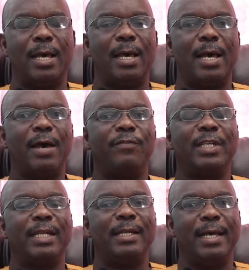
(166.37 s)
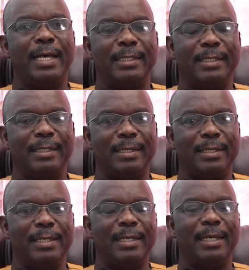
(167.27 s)
After that,
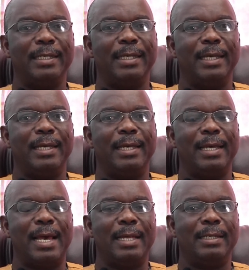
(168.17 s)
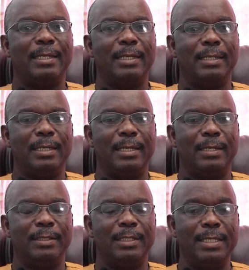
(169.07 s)
the
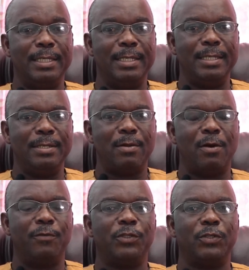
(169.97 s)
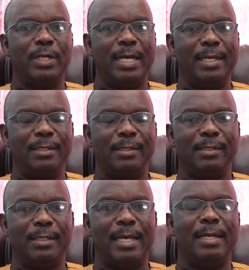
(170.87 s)
Dean of
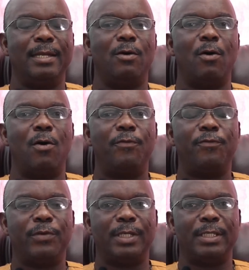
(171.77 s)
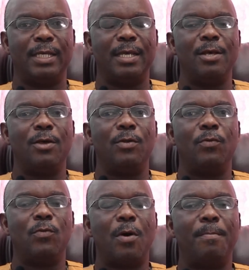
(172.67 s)
Students and in the office
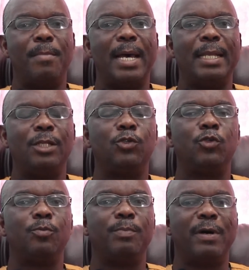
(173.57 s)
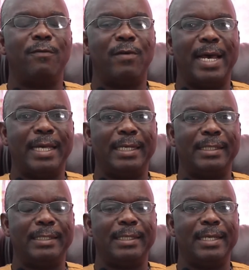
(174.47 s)
normally
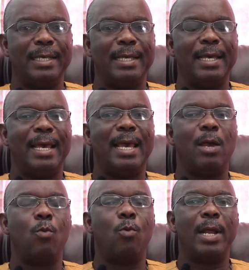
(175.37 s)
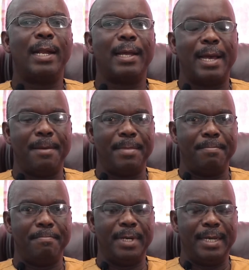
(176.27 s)
supervise and
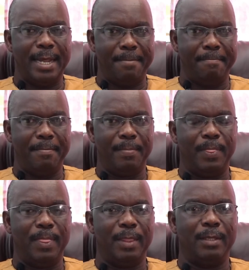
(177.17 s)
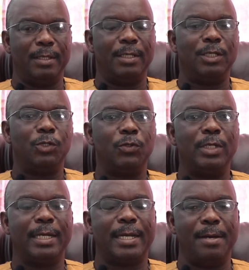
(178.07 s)
welcome them into
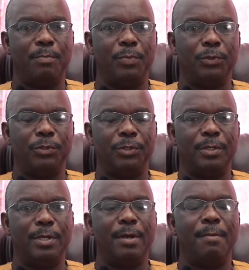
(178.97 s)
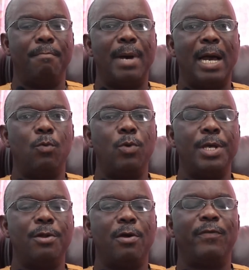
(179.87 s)
the campus by way
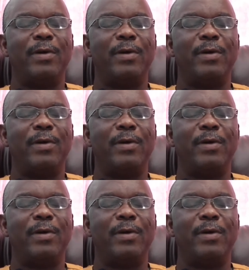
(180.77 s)
of